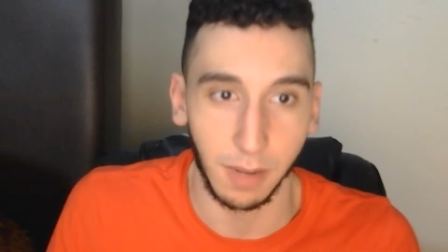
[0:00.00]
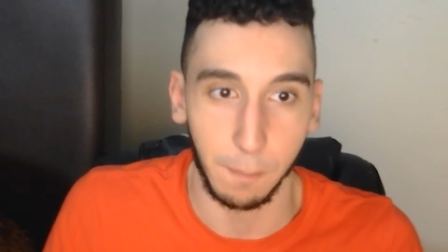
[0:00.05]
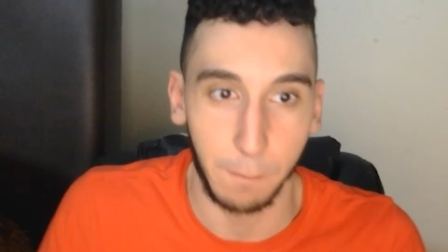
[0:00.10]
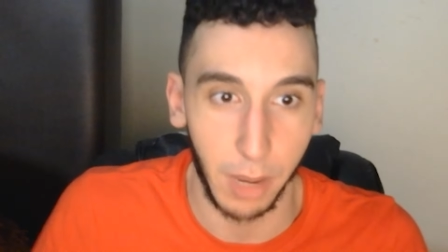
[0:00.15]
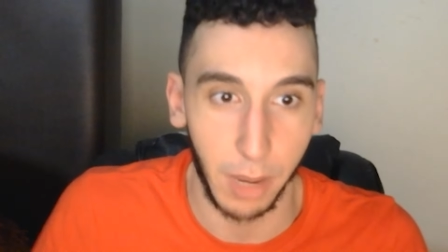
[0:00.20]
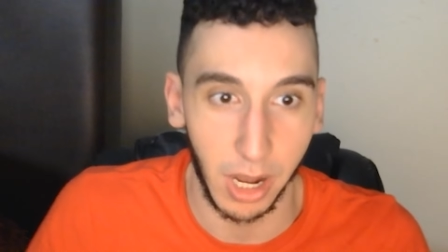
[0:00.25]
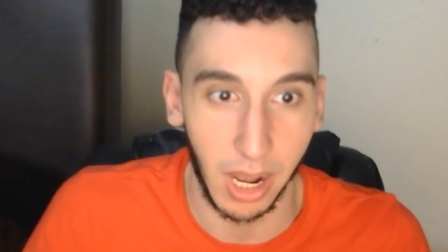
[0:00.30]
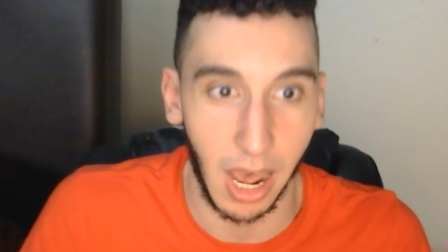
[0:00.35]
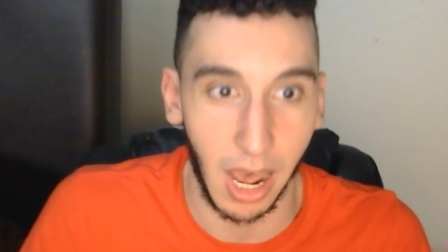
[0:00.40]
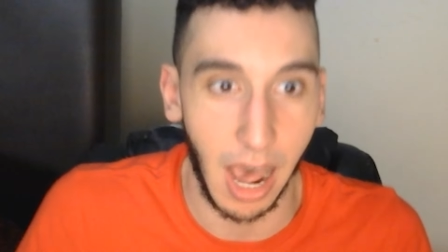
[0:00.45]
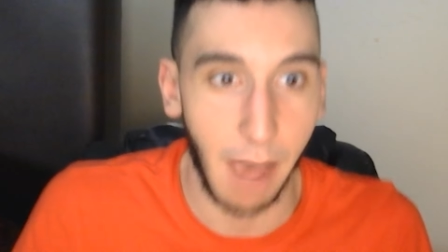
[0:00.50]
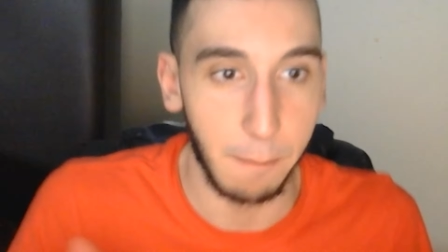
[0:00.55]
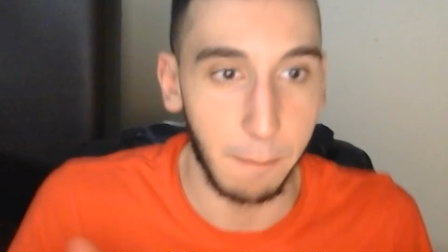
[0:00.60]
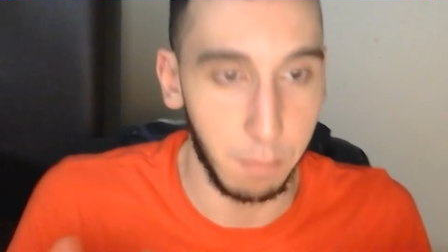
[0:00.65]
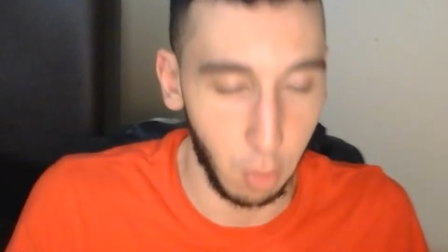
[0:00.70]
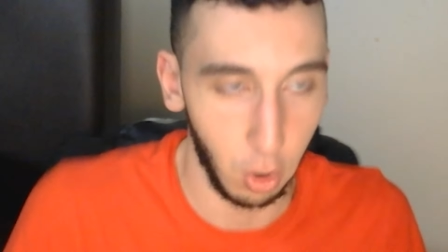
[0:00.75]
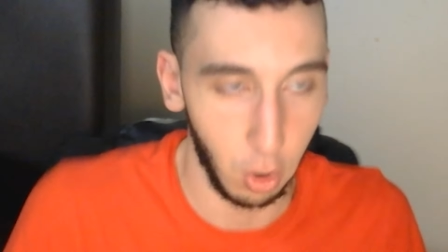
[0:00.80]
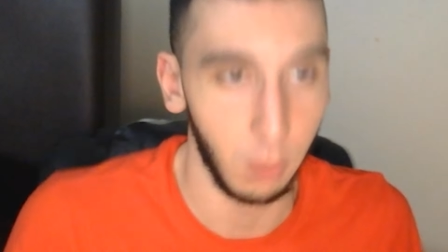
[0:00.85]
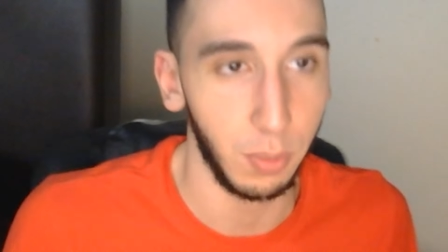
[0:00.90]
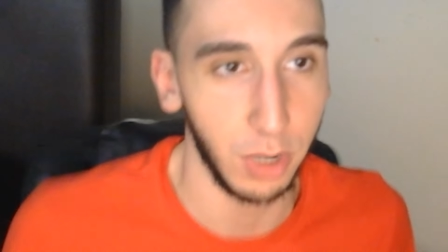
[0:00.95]
but I'm
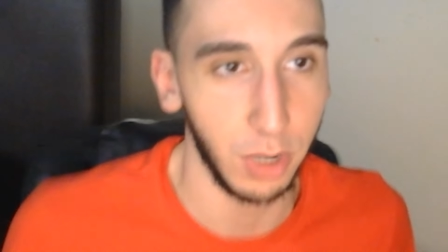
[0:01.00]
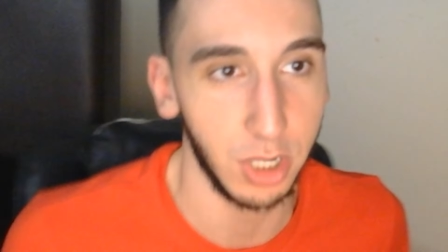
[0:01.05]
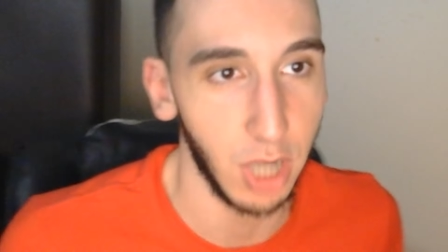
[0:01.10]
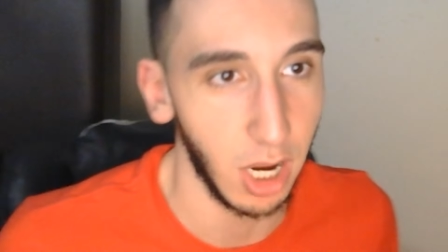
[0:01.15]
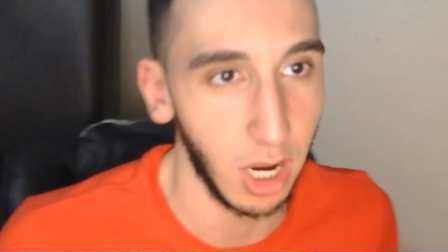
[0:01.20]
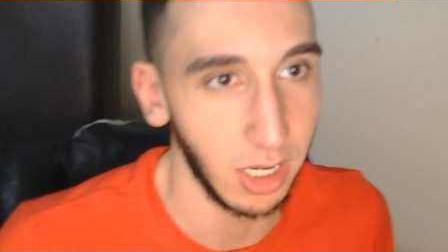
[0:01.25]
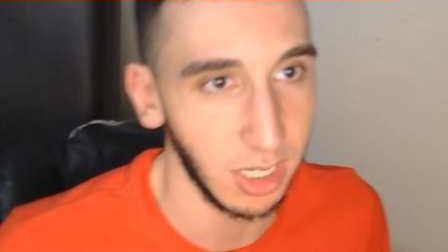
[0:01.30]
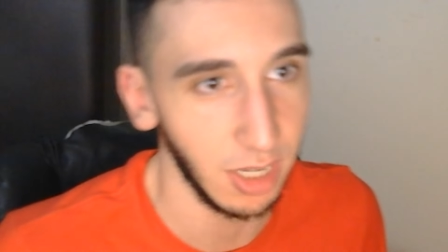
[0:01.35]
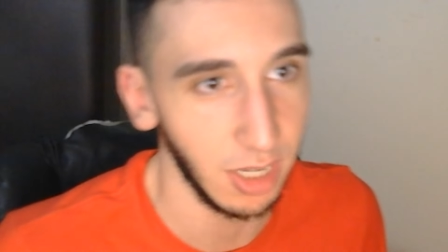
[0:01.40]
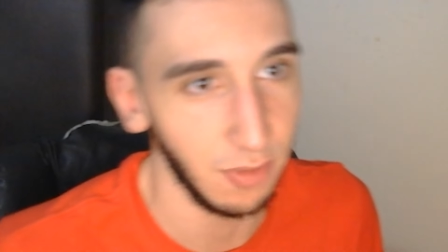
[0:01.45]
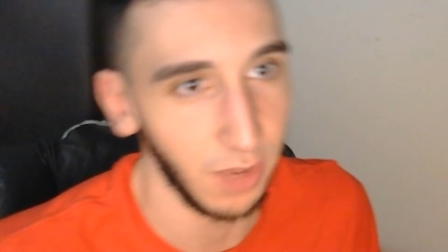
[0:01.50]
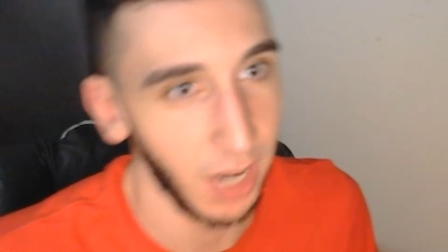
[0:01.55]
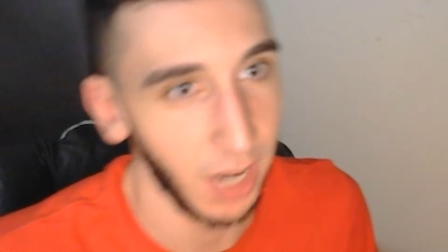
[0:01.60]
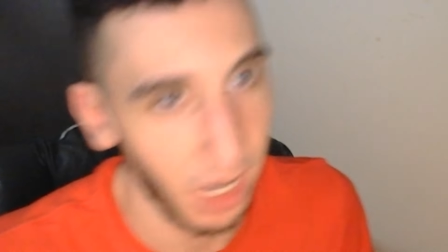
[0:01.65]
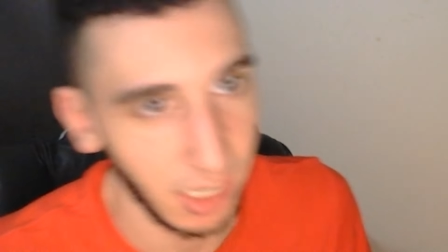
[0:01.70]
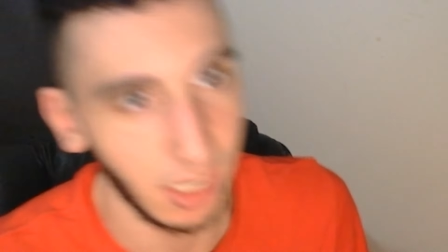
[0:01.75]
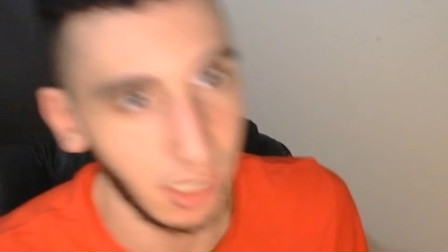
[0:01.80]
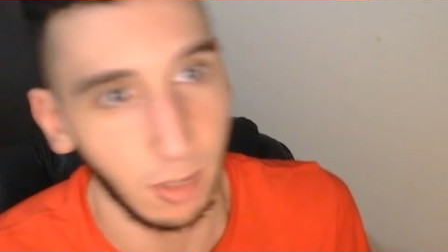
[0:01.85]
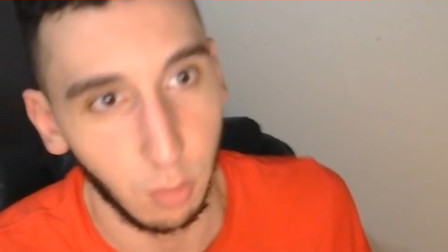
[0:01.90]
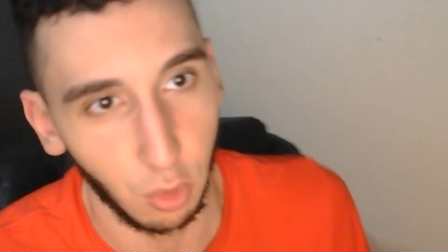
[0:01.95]
more productive and I
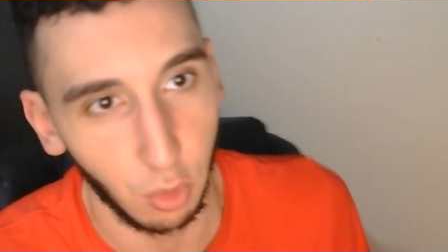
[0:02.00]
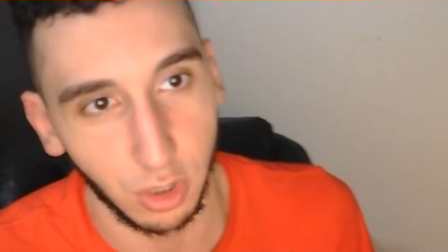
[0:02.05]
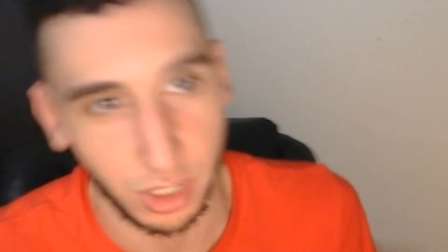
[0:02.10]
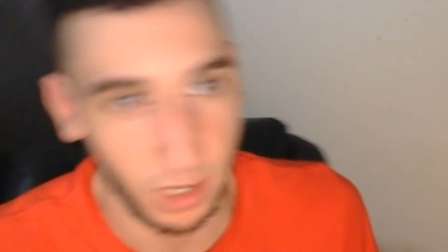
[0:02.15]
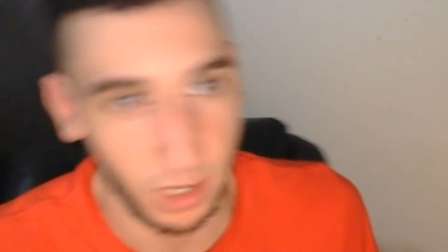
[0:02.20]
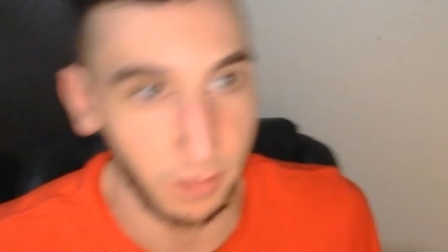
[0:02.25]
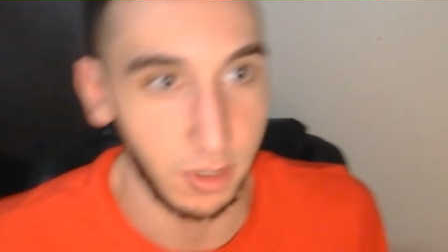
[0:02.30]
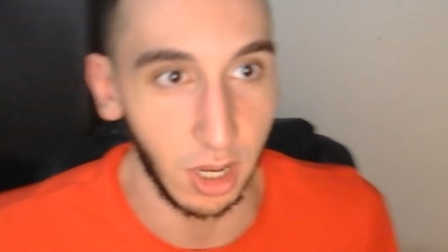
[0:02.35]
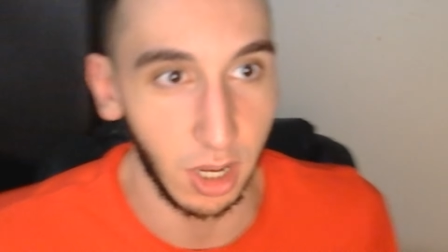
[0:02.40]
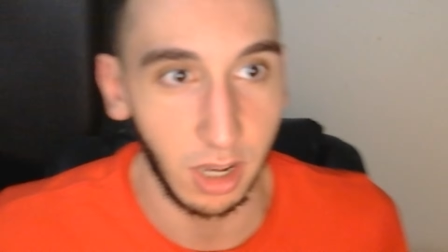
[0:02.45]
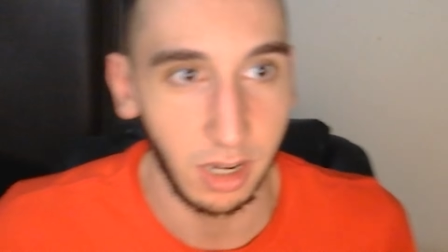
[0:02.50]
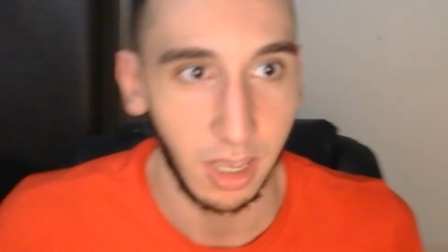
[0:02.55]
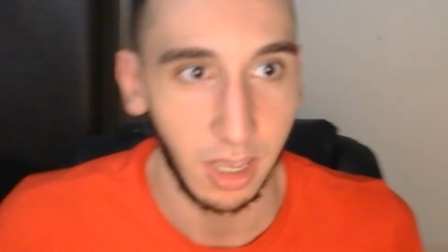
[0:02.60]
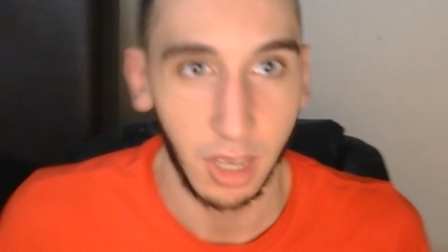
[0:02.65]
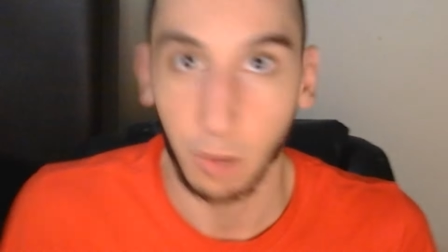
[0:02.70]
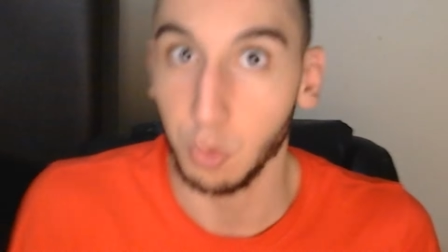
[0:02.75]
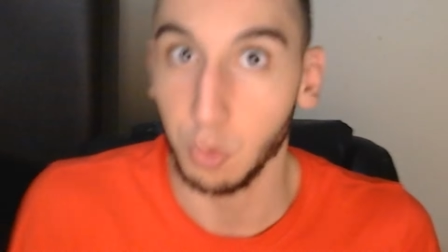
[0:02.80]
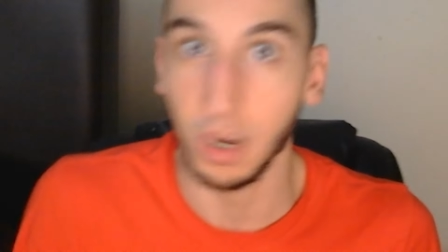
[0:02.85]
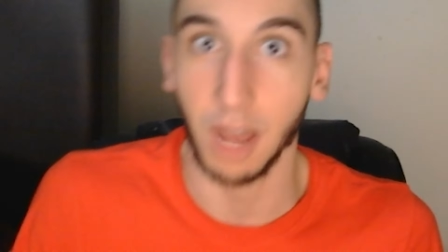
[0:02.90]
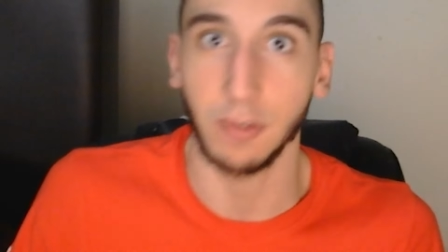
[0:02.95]
get more stuff done
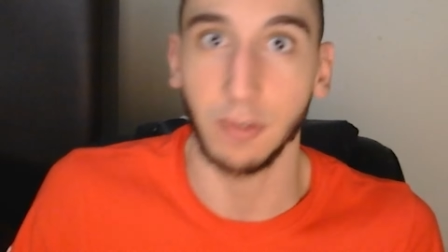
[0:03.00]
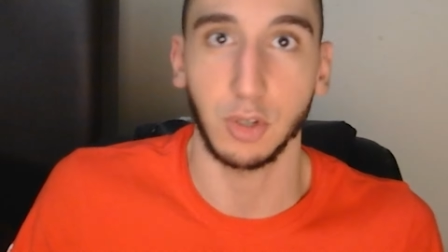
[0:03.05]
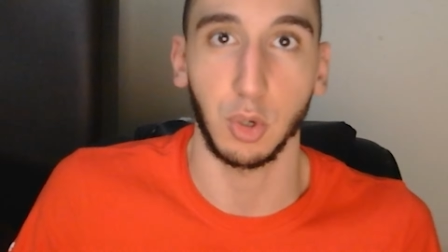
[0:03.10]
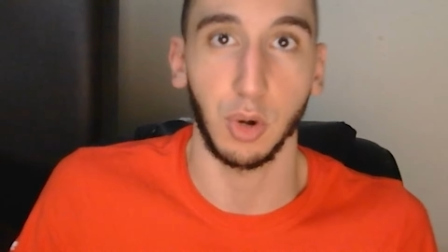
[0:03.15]
when I have short